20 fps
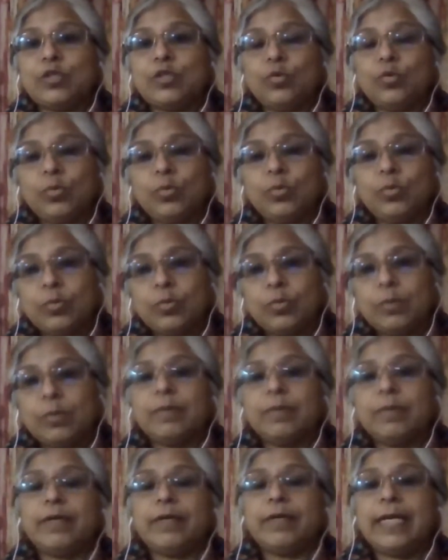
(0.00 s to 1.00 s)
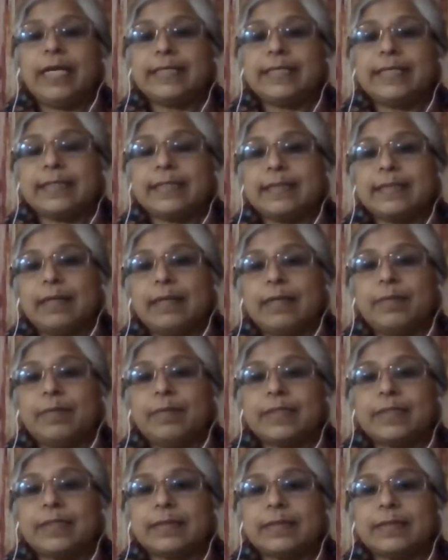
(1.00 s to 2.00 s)
to release the
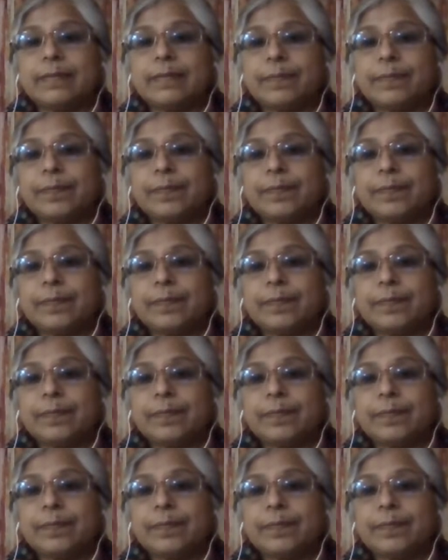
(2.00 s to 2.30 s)
syllabus.